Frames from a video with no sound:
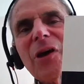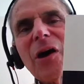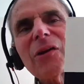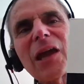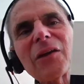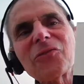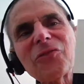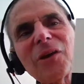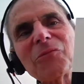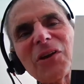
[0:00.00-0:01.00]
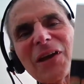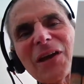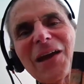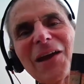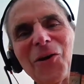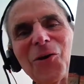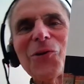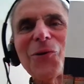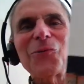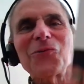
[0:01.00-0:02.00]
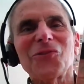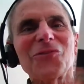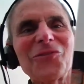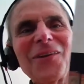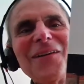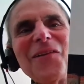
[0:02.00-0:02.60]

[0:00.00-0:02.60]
Okay, because I'm looking at Olga, which is